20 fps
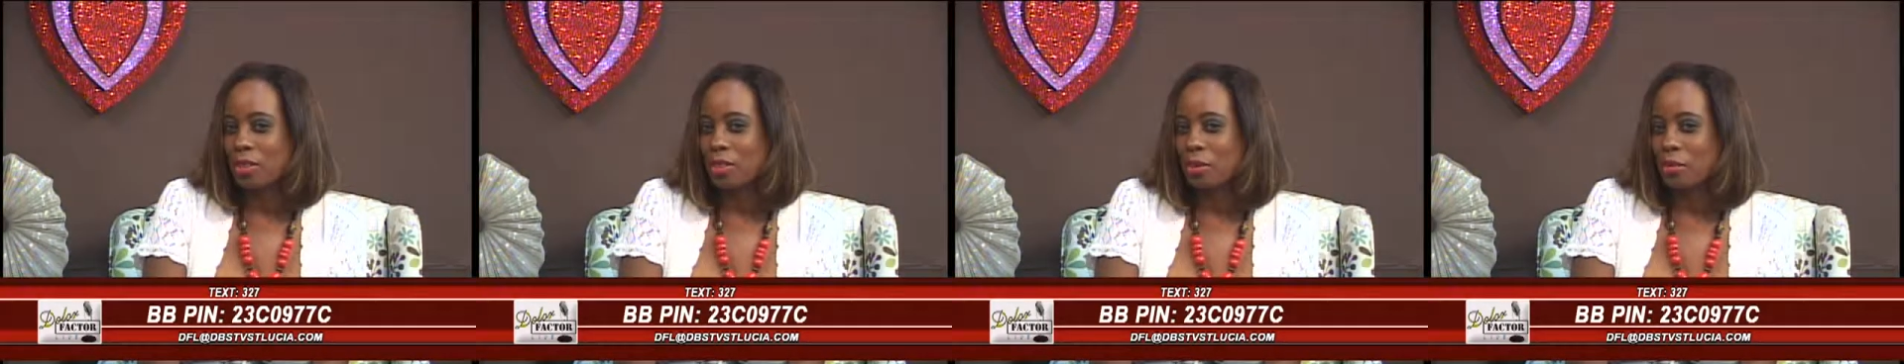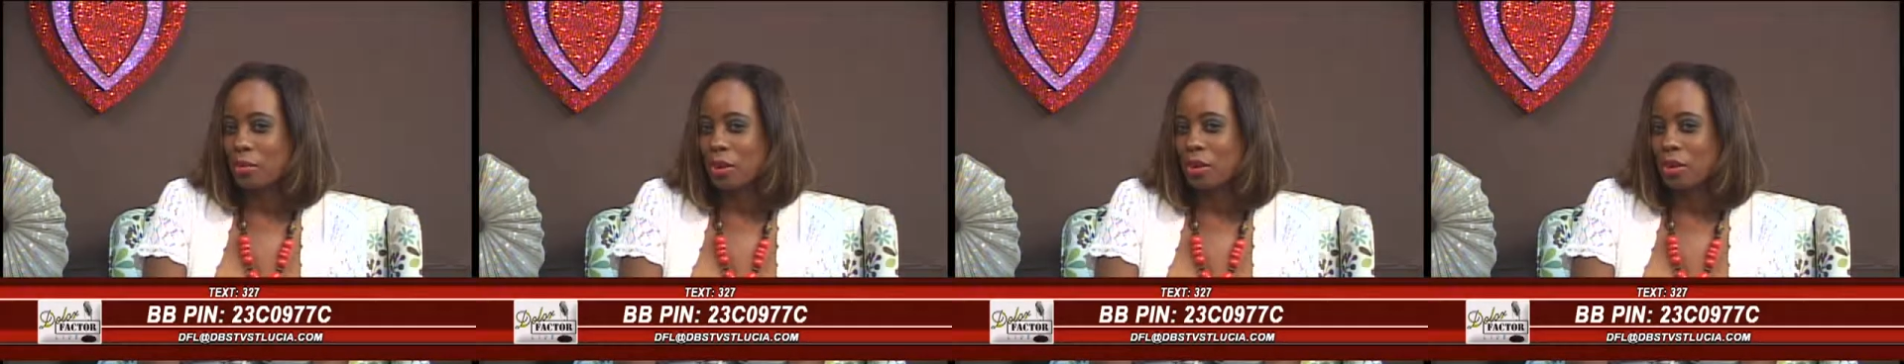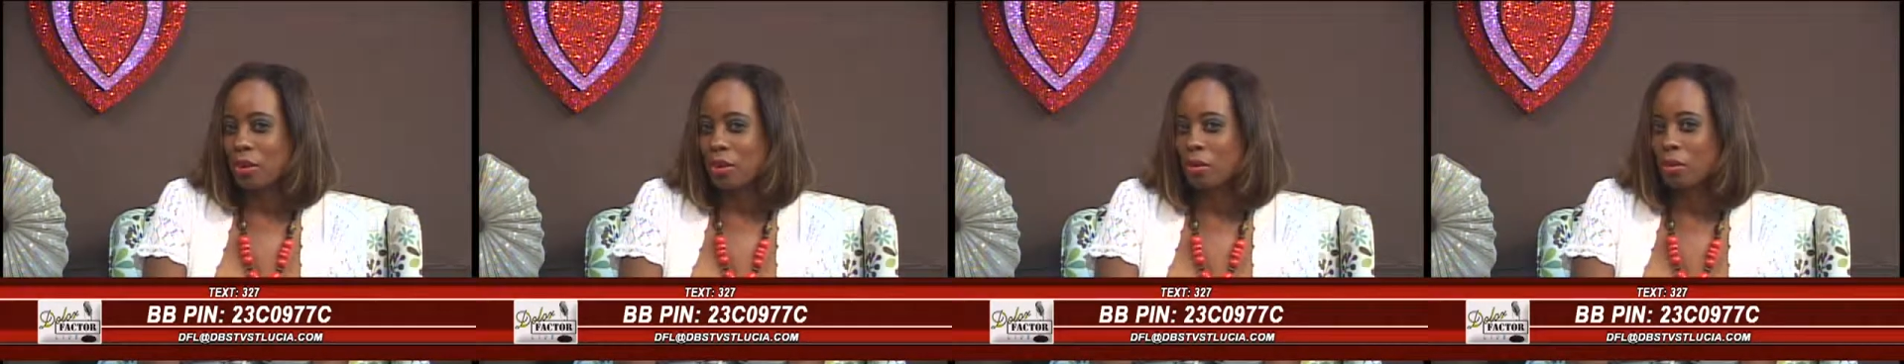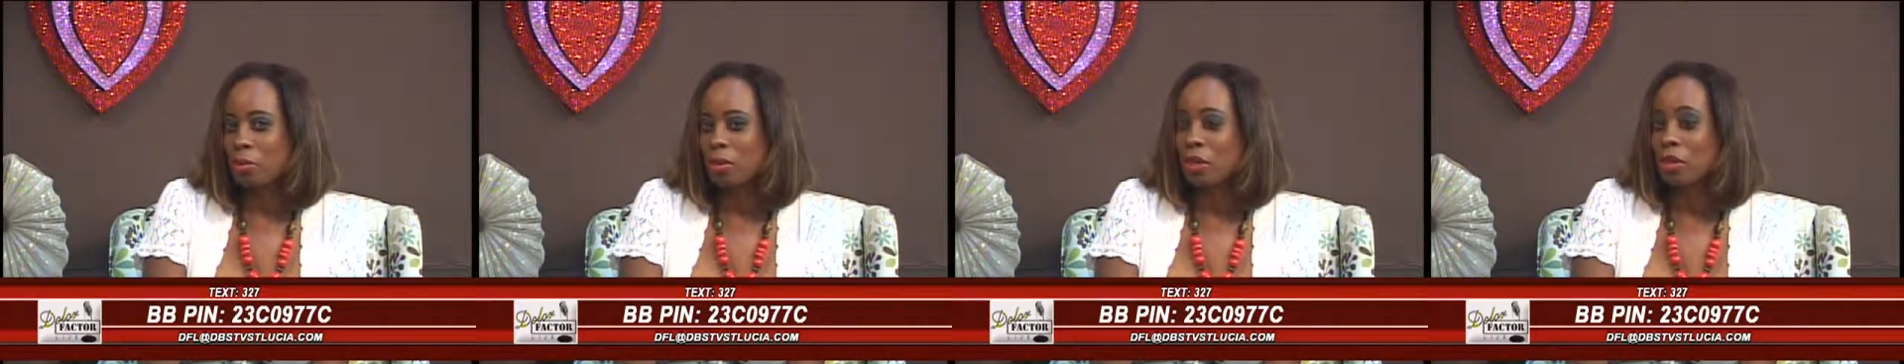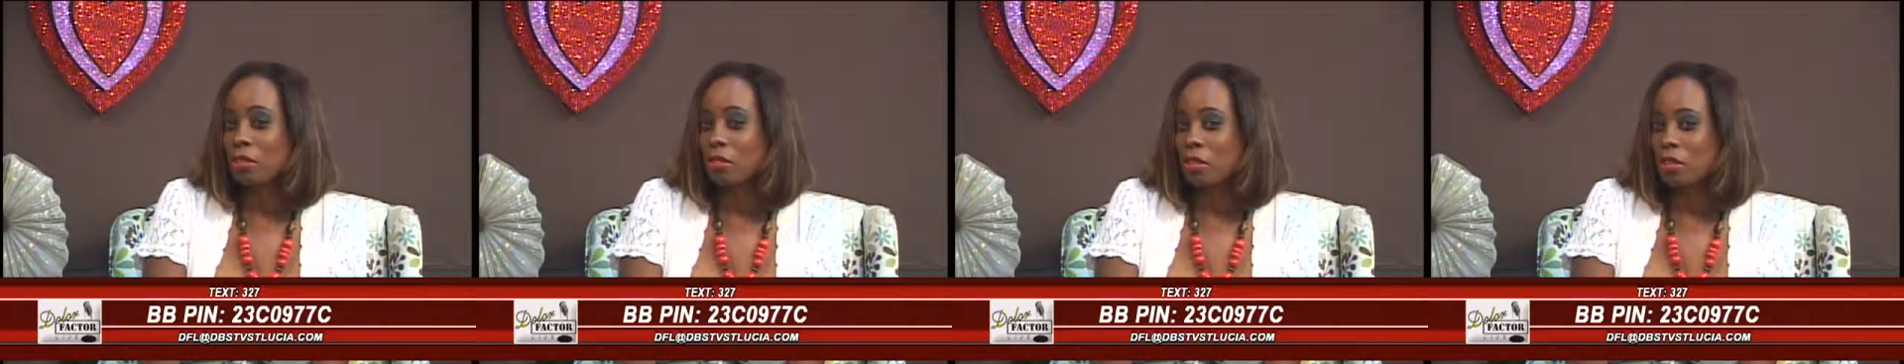tomorrow
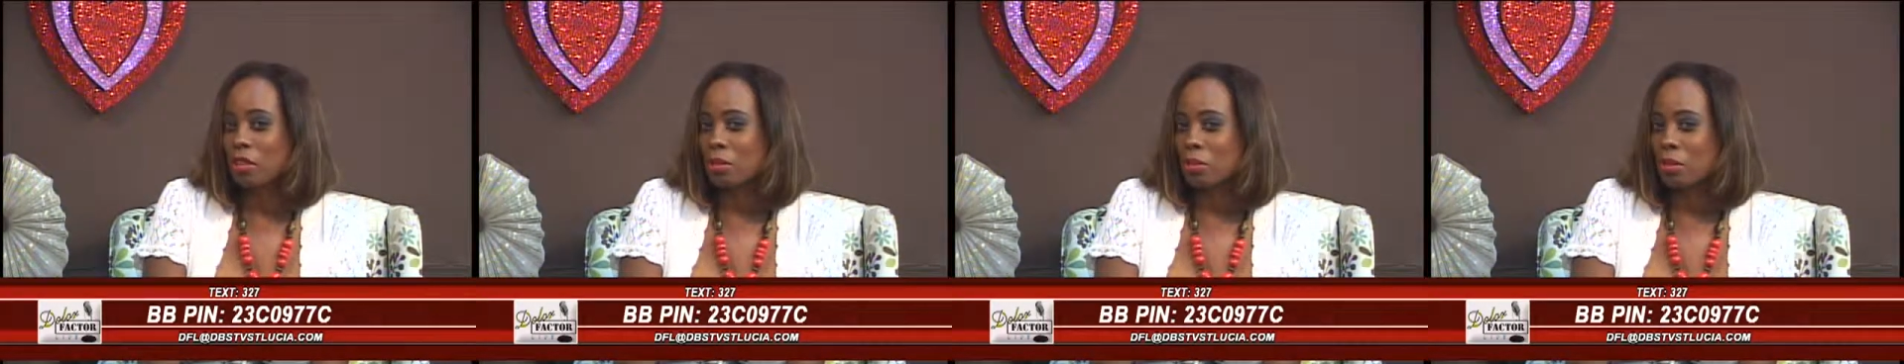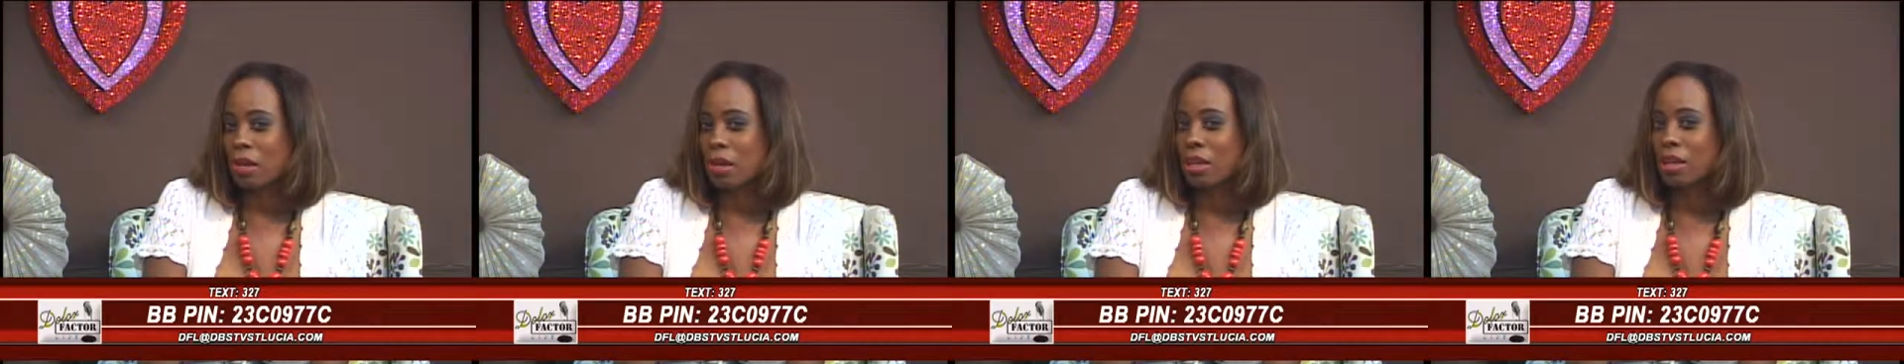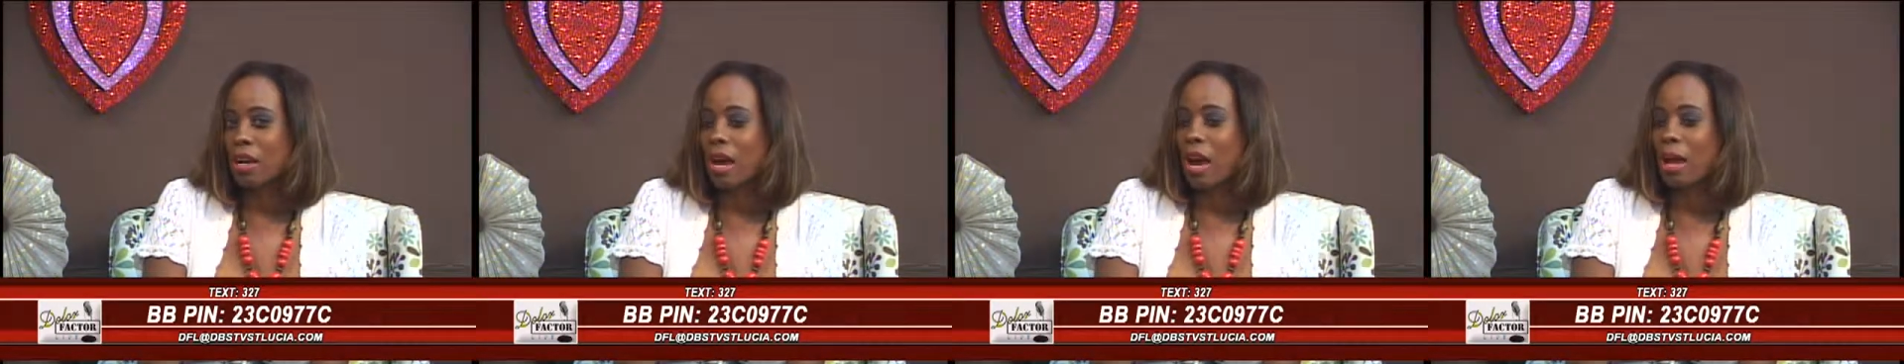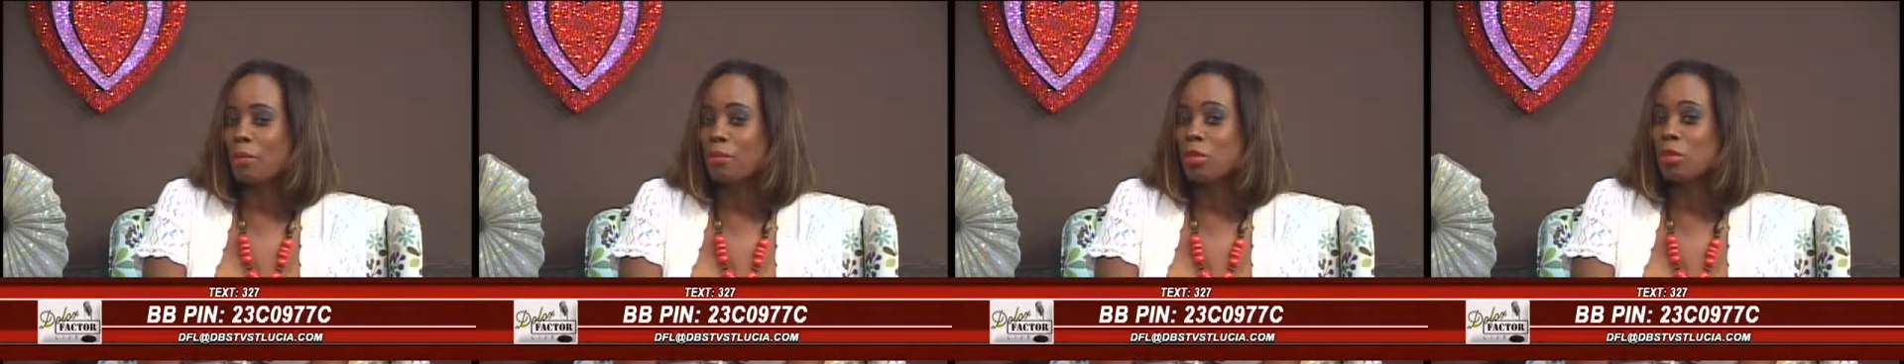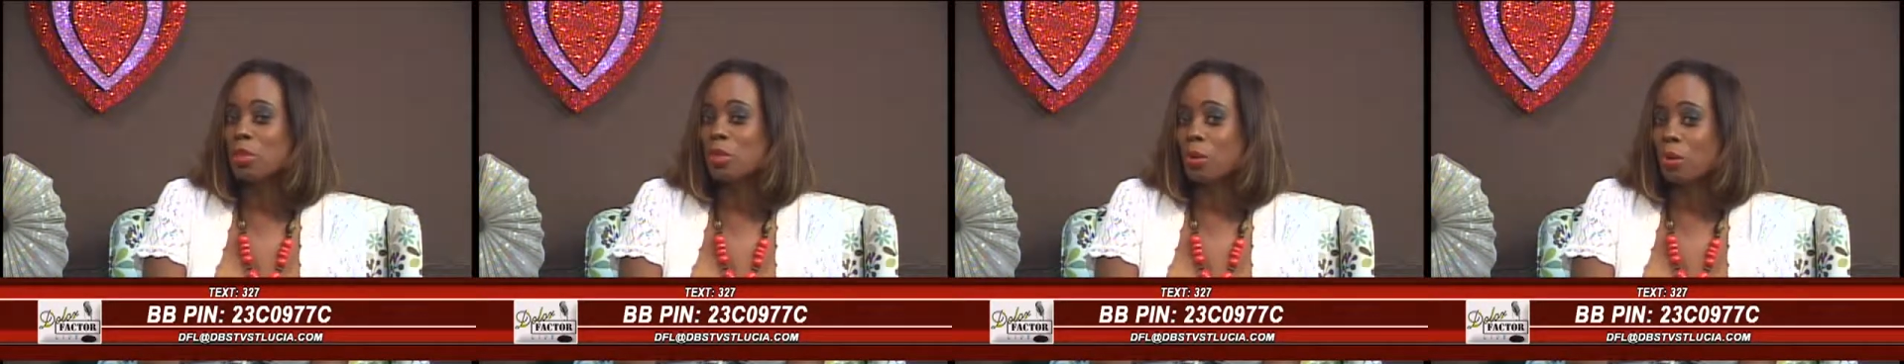would agree with me, I'm
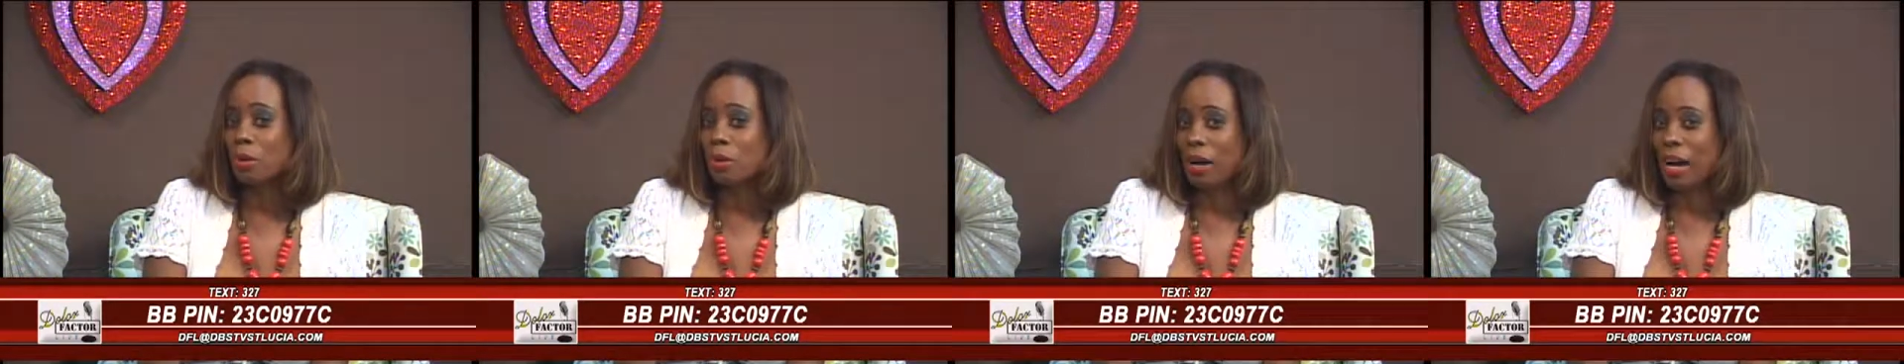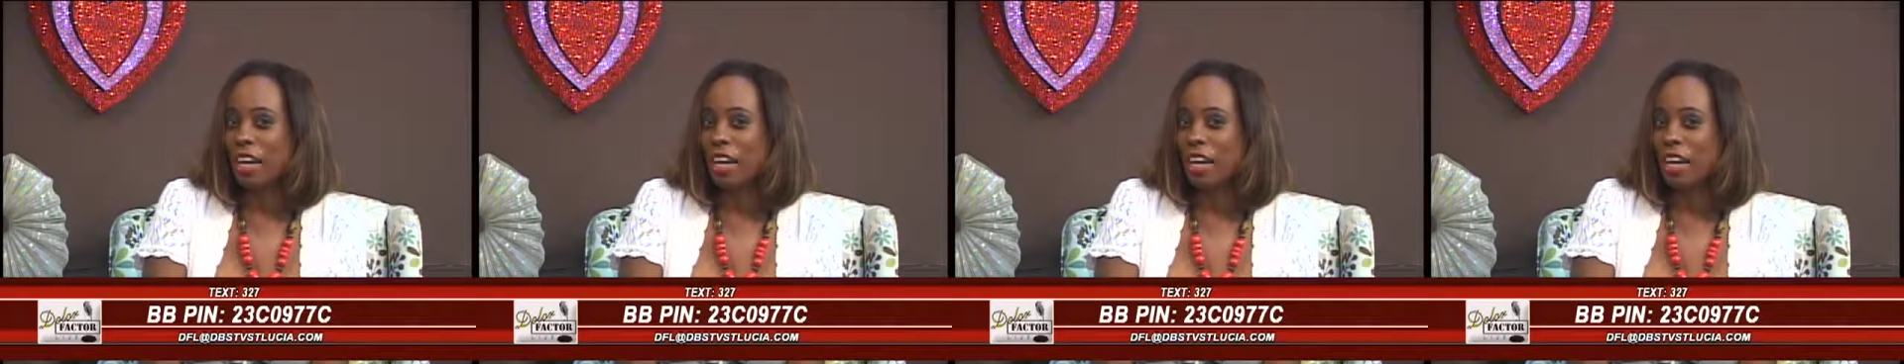sure.